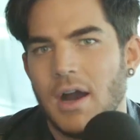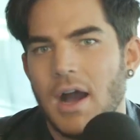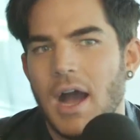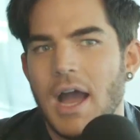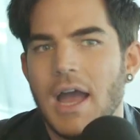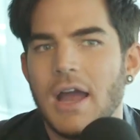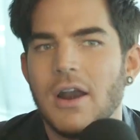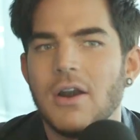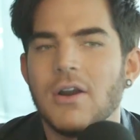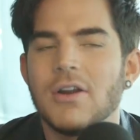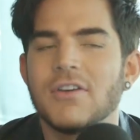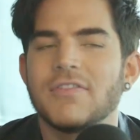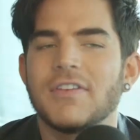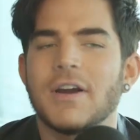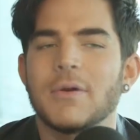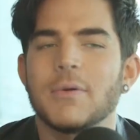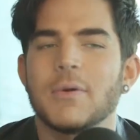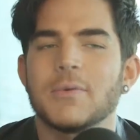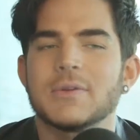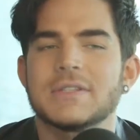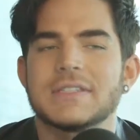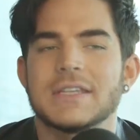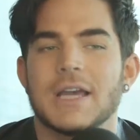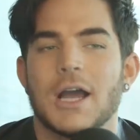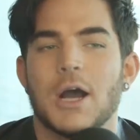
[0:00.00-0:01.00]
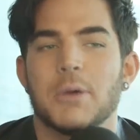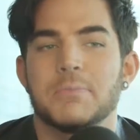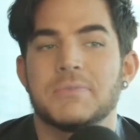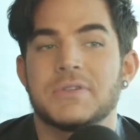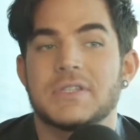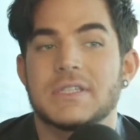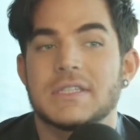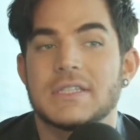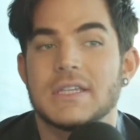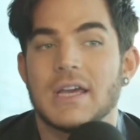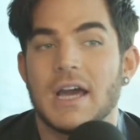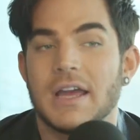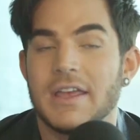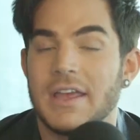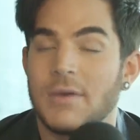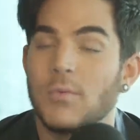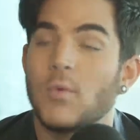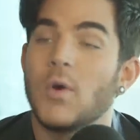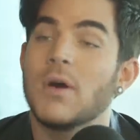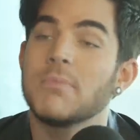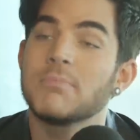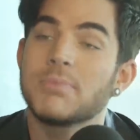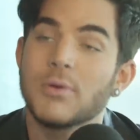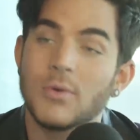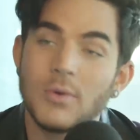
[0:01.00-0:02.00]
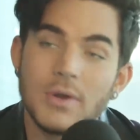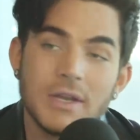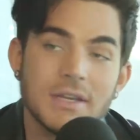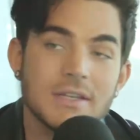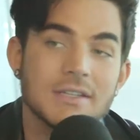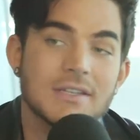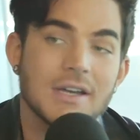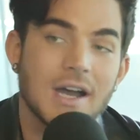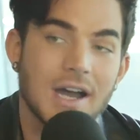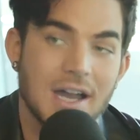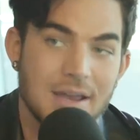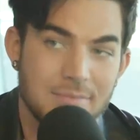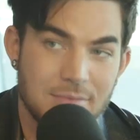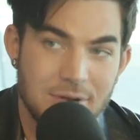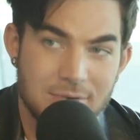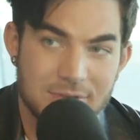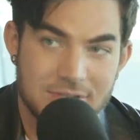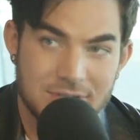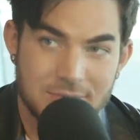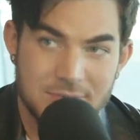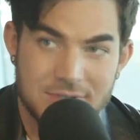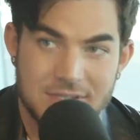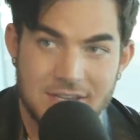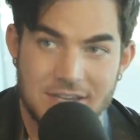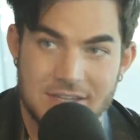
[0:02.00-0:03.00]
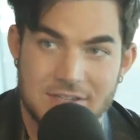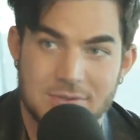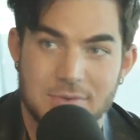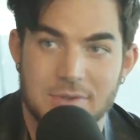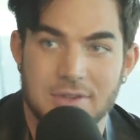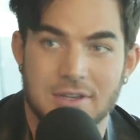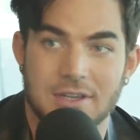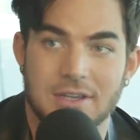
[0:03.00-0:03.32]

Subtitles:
I don't know if I would say at one point in time I was obsessed with it.